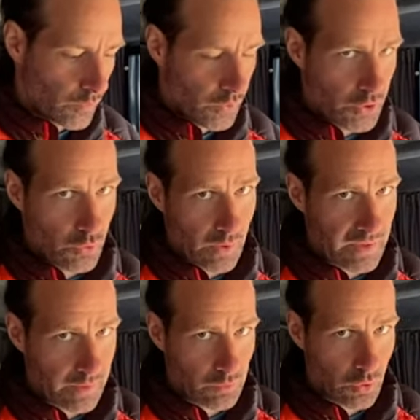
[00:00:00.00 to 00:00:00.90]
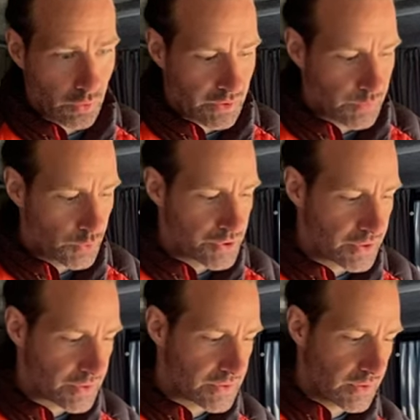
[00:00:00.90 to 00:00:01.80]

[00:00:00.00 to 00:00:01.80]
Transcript: you know, I like long exposures.